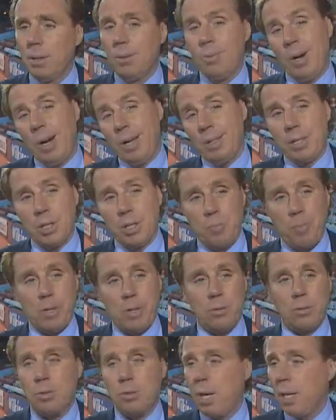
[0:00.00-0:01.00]
Well, he's a
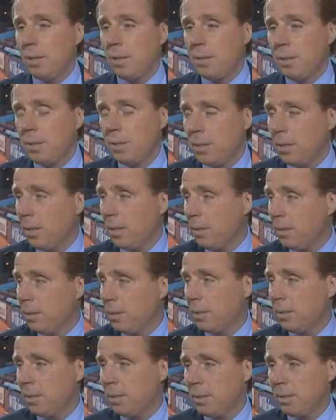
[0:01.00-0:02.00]
special talent, isn't he? Uh,
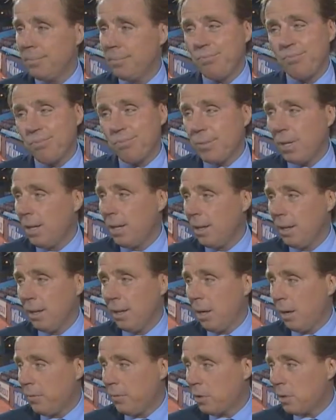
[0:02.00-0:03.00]
he's
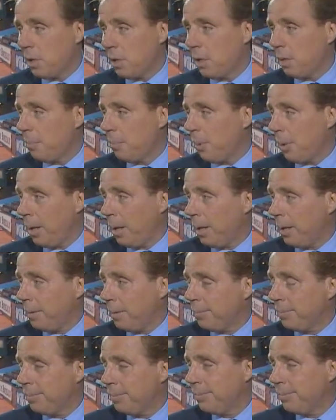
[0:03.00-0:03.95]
I haven't seen a player,